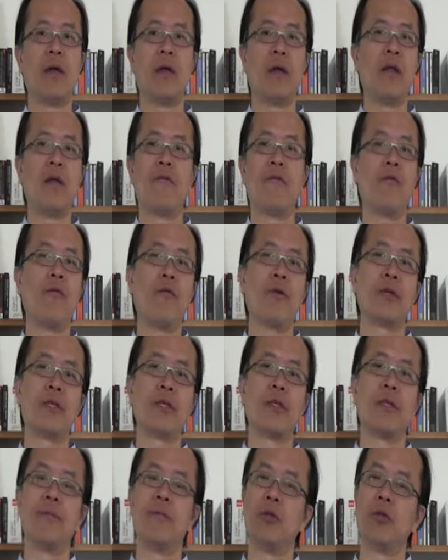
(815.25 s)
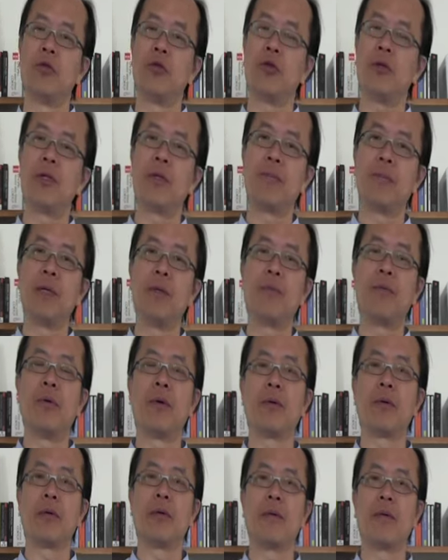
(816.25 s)
of course, the majority of
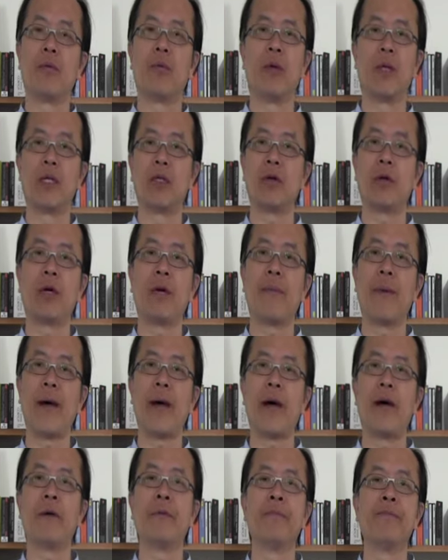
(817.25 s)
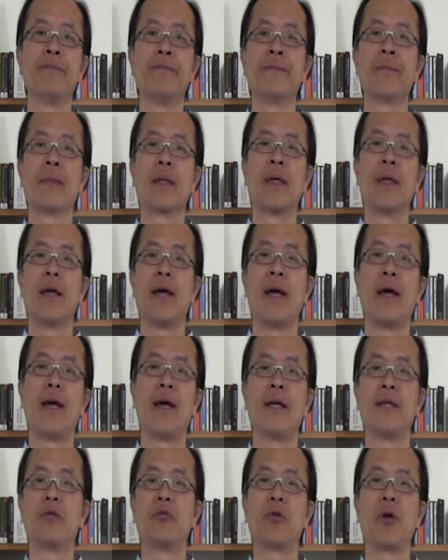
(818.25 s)
people, when they talk about
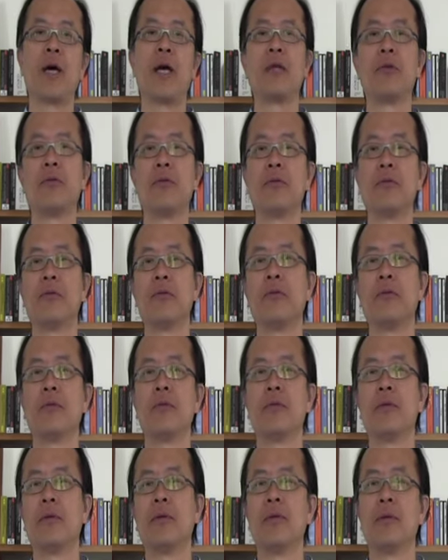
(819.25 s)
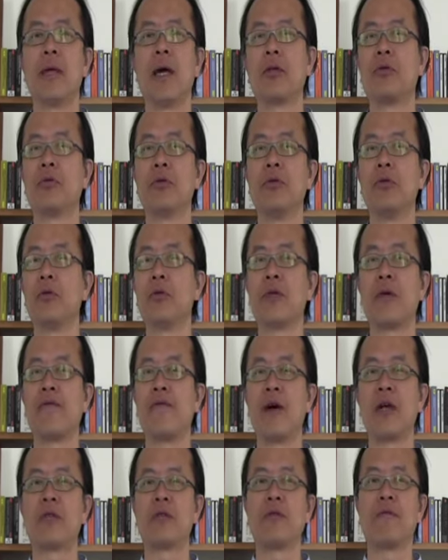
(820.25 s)
try to not to use the
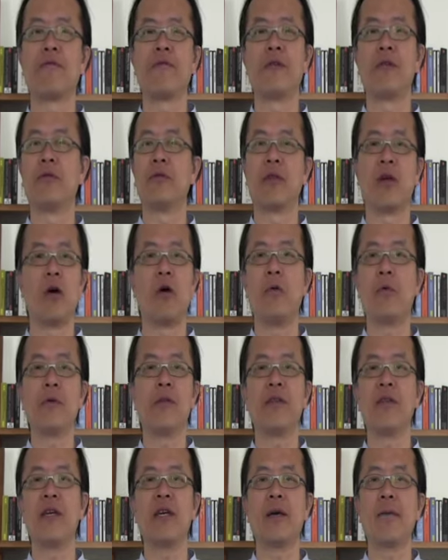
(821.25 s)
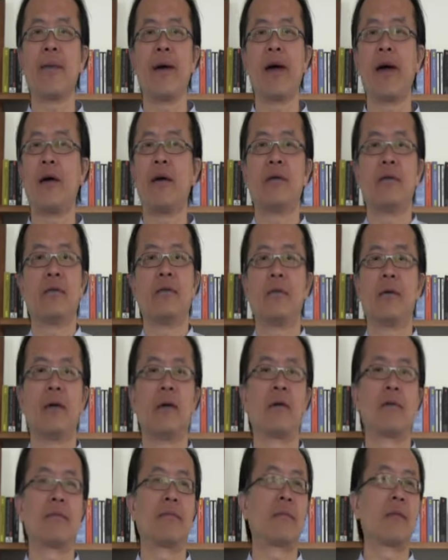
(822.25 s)
fossil fuel, they always think
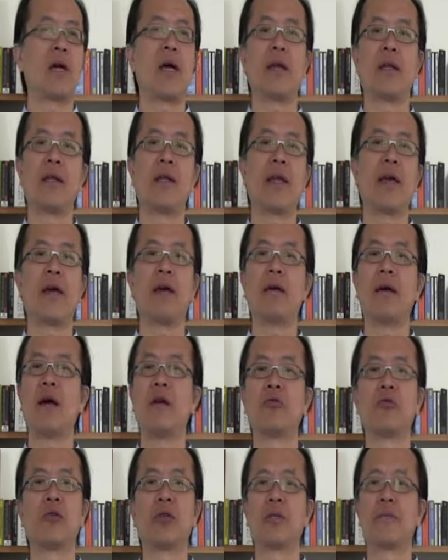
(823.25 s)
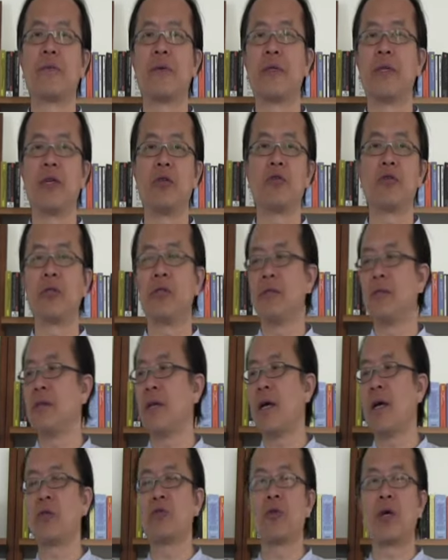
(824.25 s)
about cutting down on transportation,
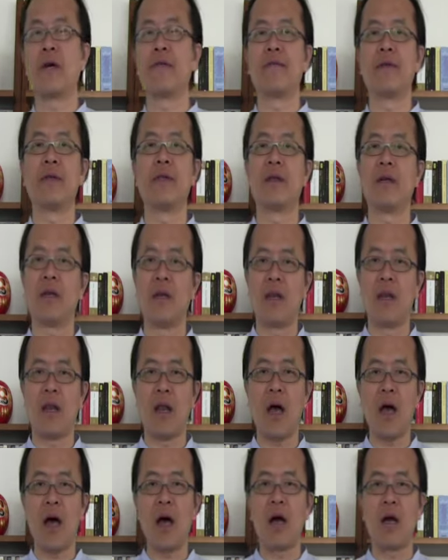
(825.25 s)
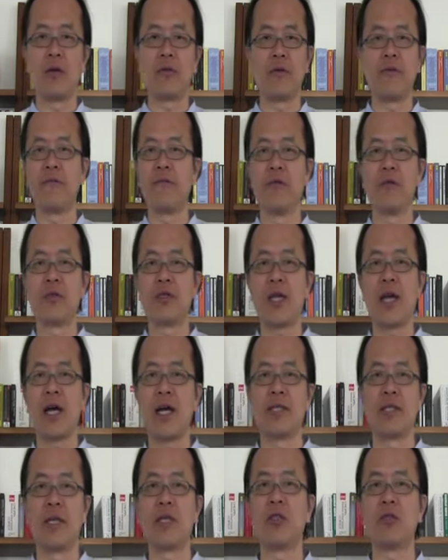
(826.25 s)
not driving a large
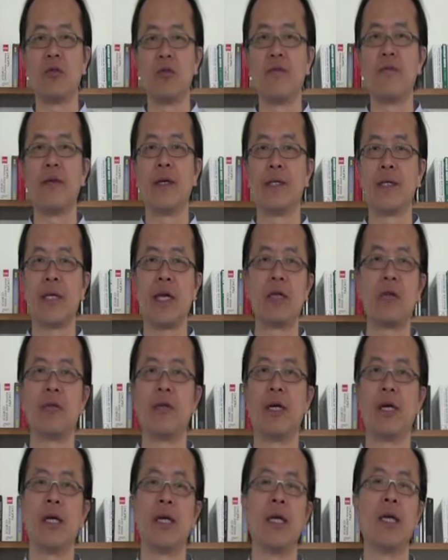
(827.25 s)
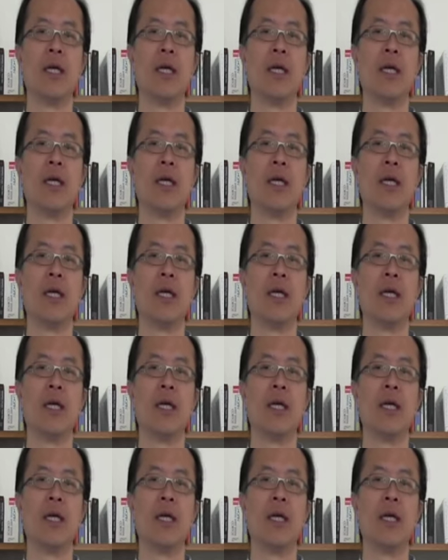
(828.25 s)
full-size SUV, etc.